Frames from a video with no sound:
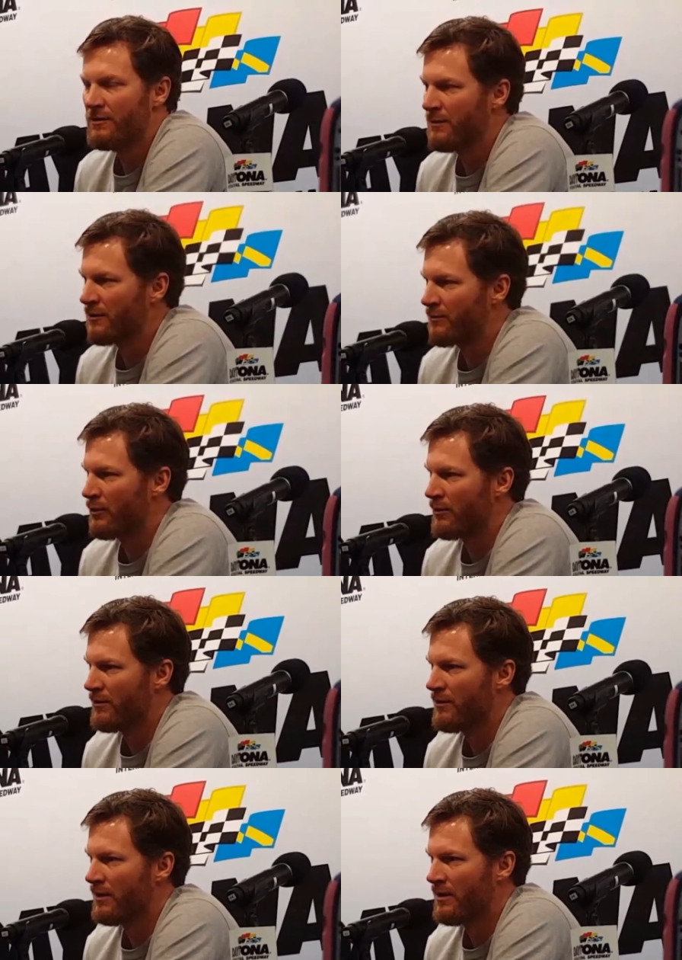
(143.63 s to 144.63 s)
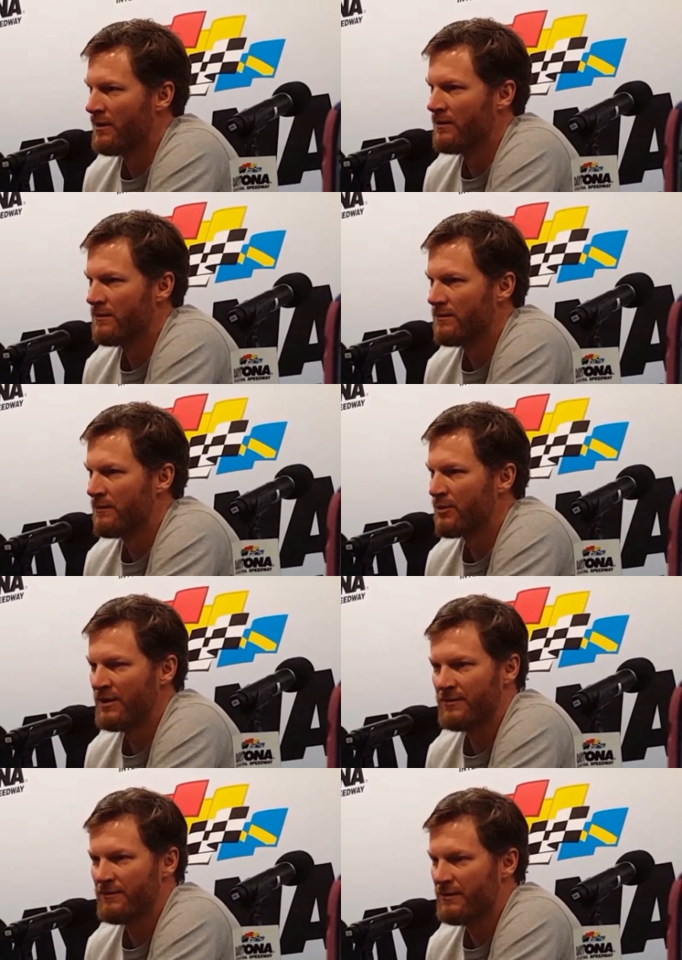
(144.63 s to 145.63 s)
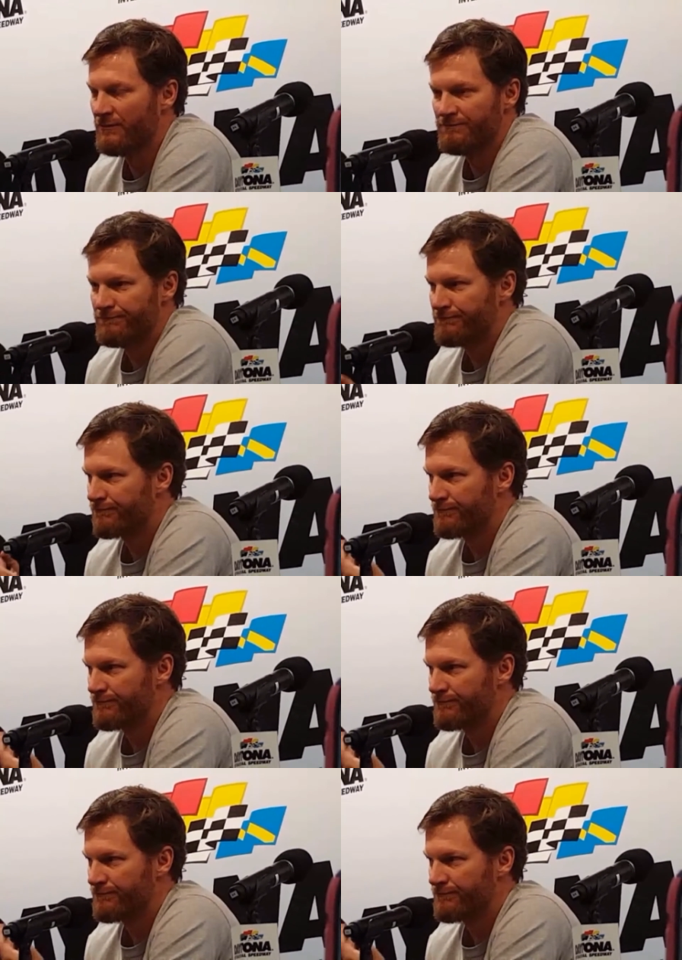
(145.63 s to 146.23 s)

so much more uh, impressive than